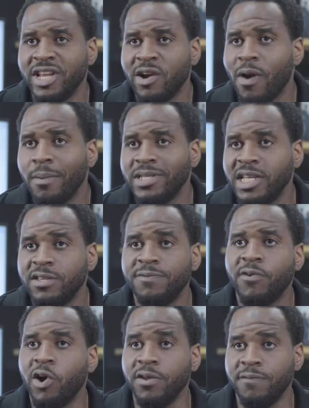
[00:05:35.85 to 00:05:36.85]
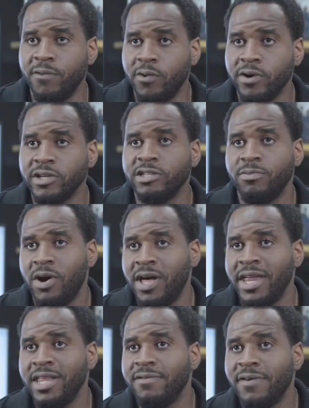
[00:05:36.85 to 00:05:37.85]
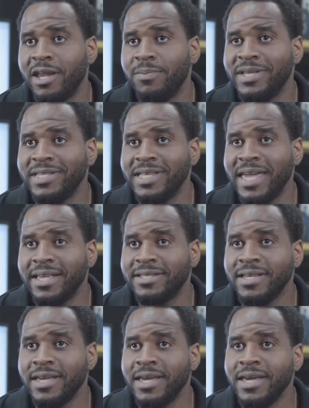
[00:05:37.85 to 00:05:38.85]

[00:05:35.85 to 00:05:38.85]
that represents 44 small and developing states